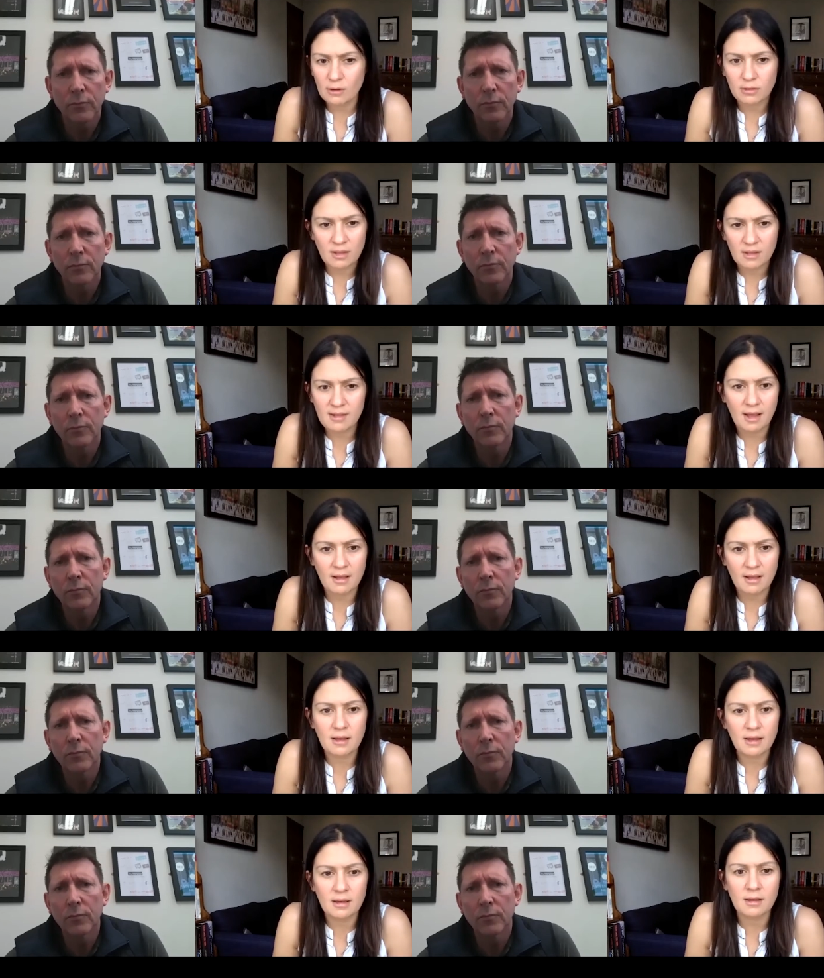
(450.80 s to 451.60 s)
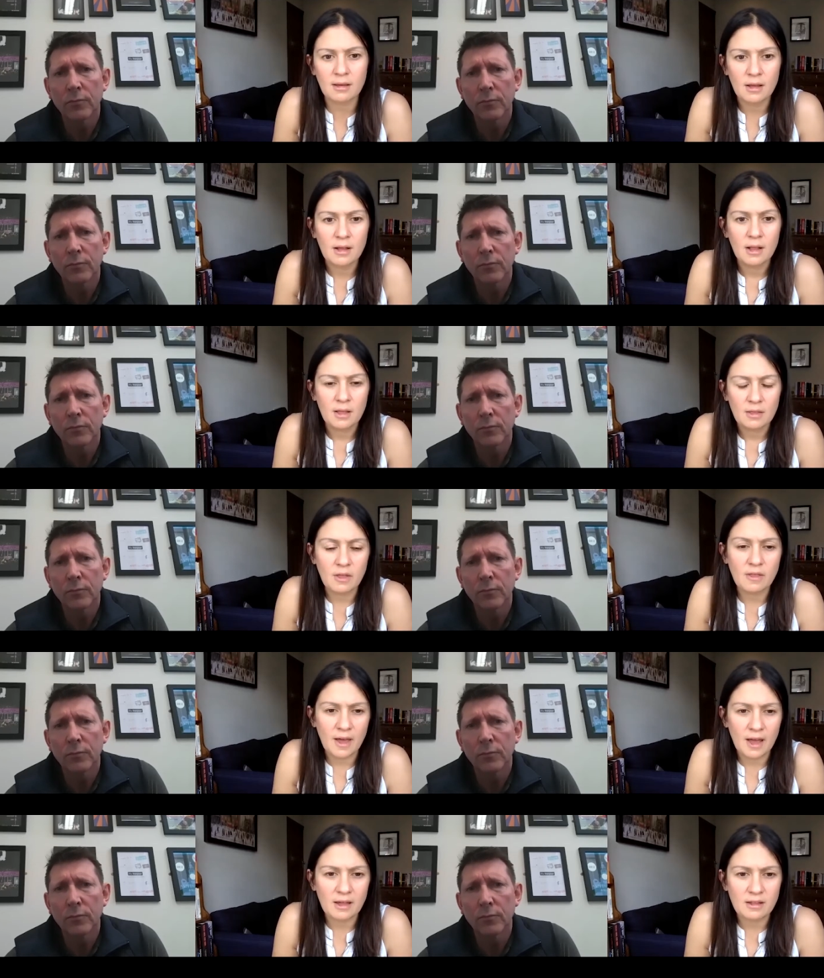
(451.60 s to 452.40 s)
Speaker 1: understanding
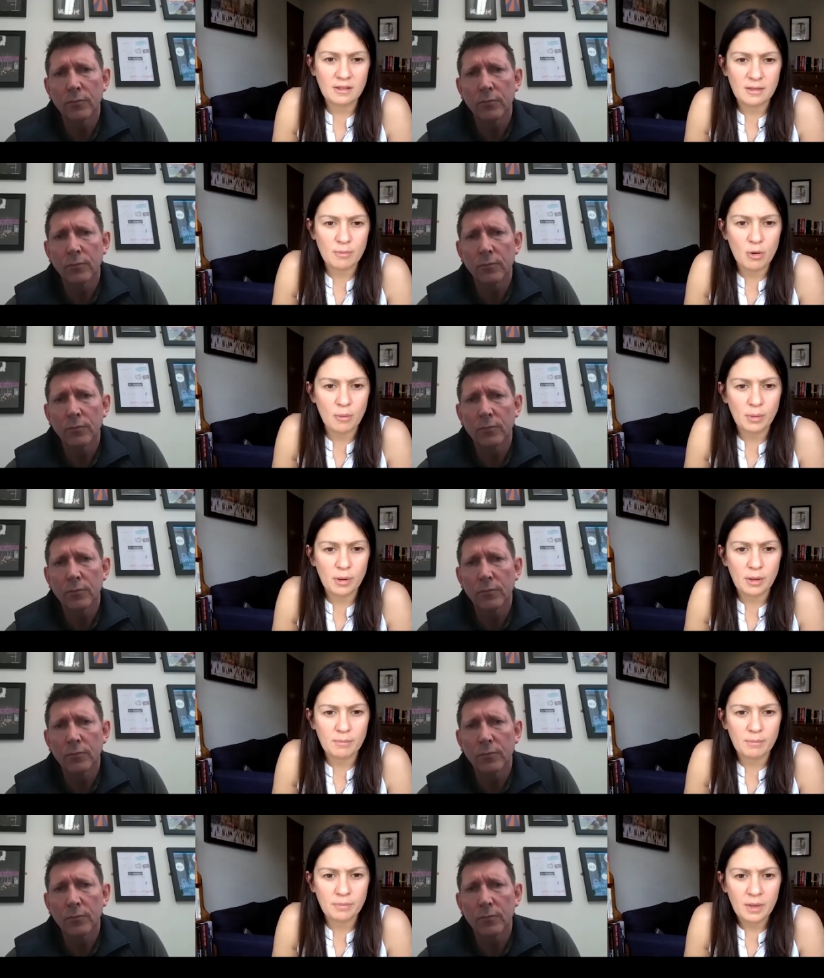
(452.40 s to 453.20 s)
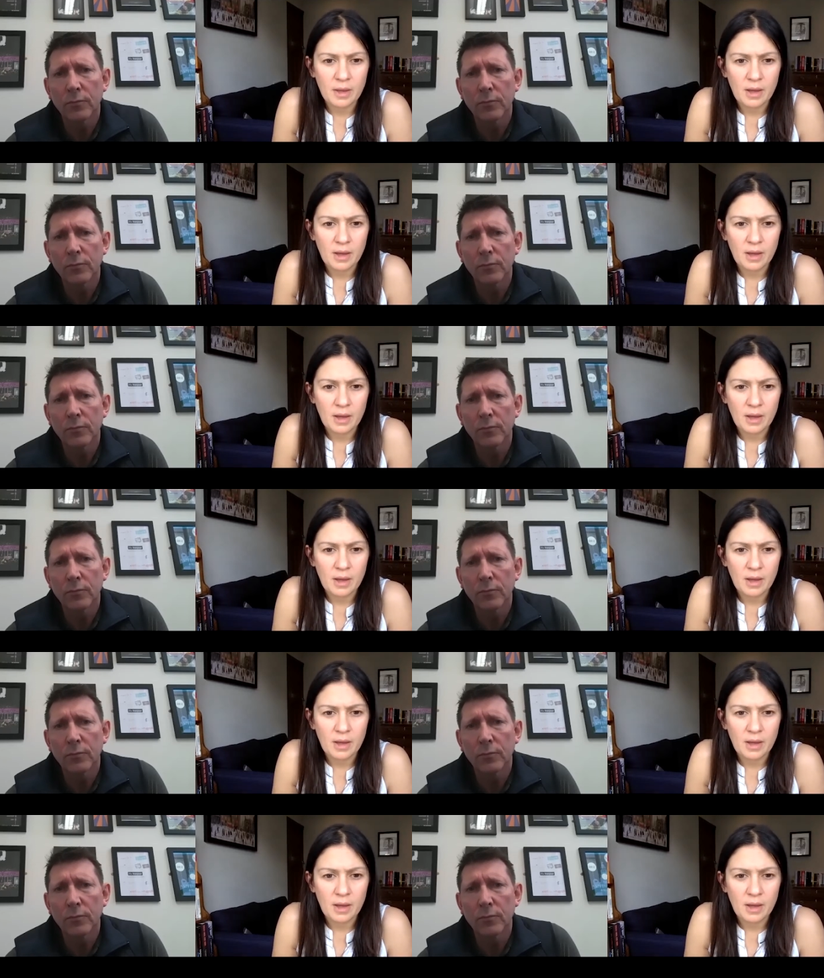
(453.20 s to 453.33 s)
that that is the problem.